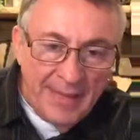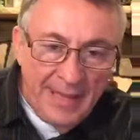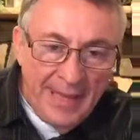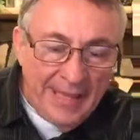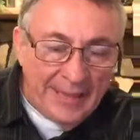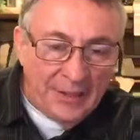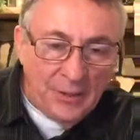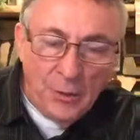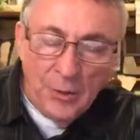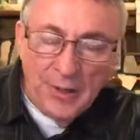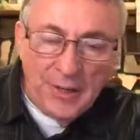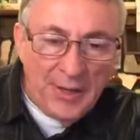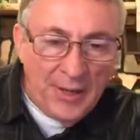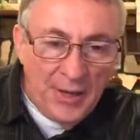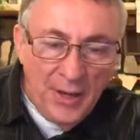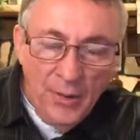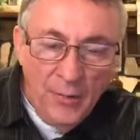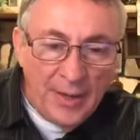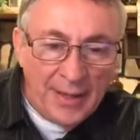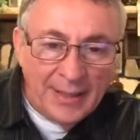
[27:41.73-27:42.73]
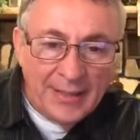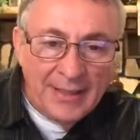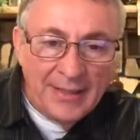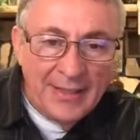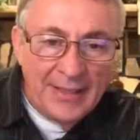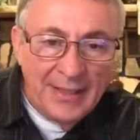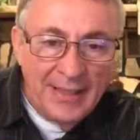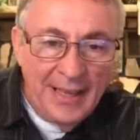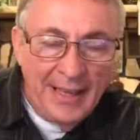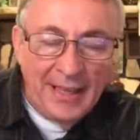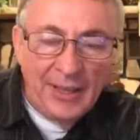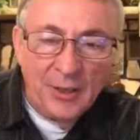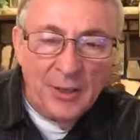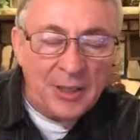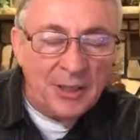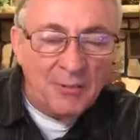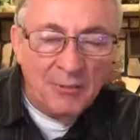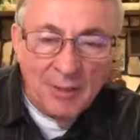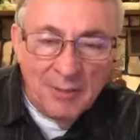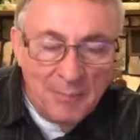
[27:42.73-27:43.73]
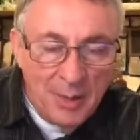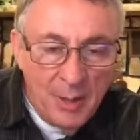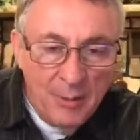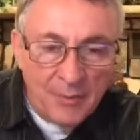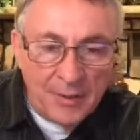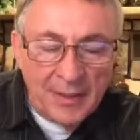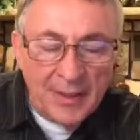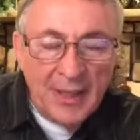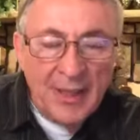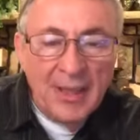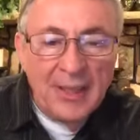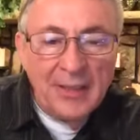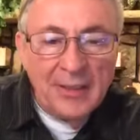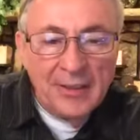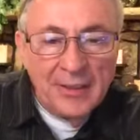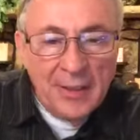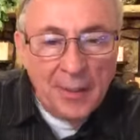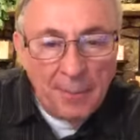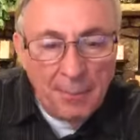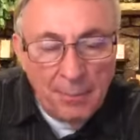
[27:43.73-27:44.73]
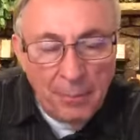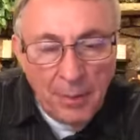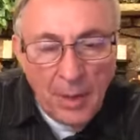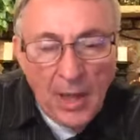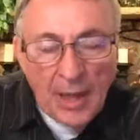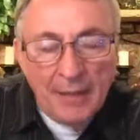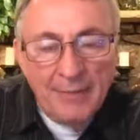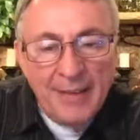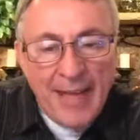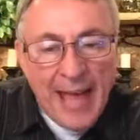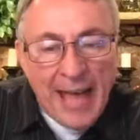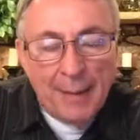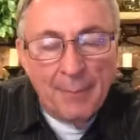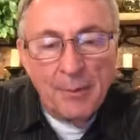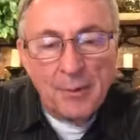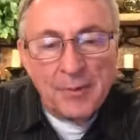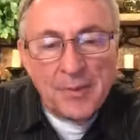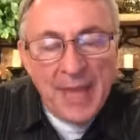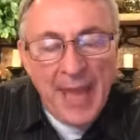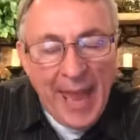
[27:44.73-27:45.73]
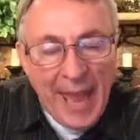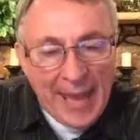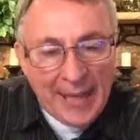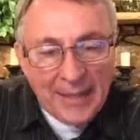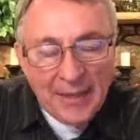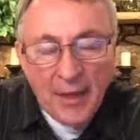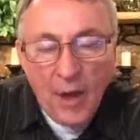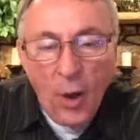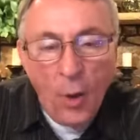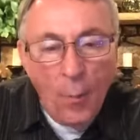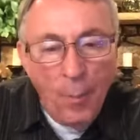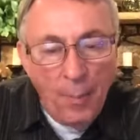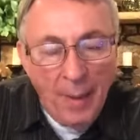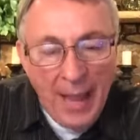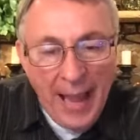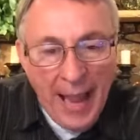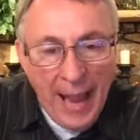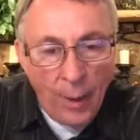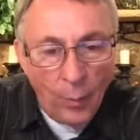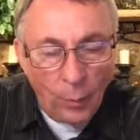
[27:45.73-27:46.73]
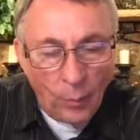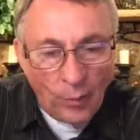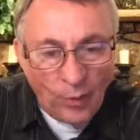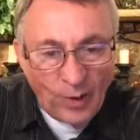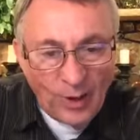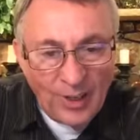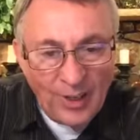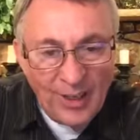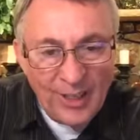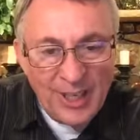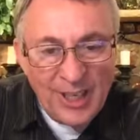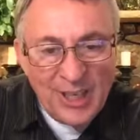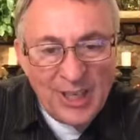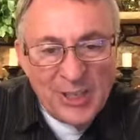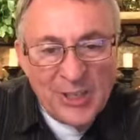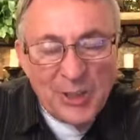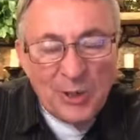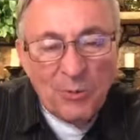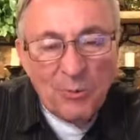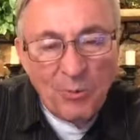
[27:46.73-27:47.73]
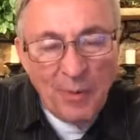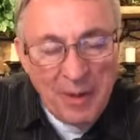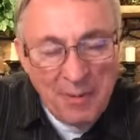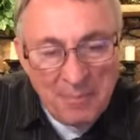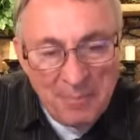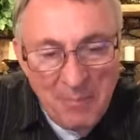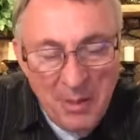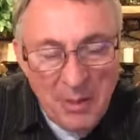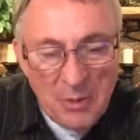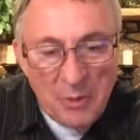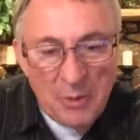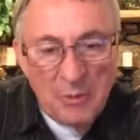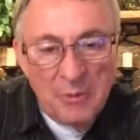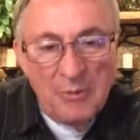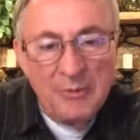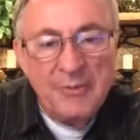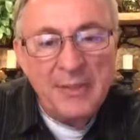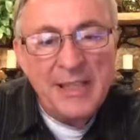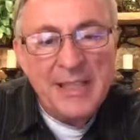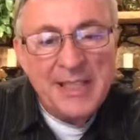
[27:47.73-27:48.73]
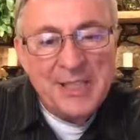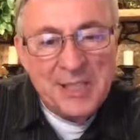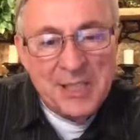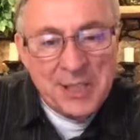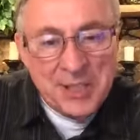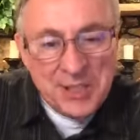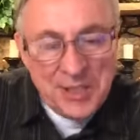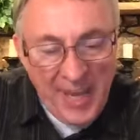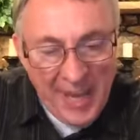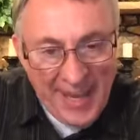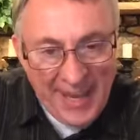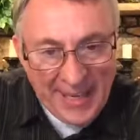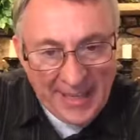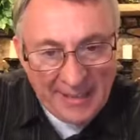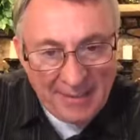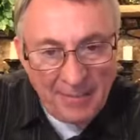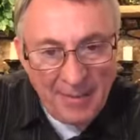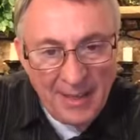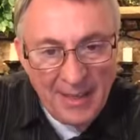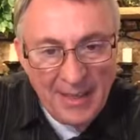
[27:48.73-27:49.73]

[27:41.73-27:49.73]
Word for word: It couldn't do it, it couldn't remove it. The blood of animals had no power to remove sin.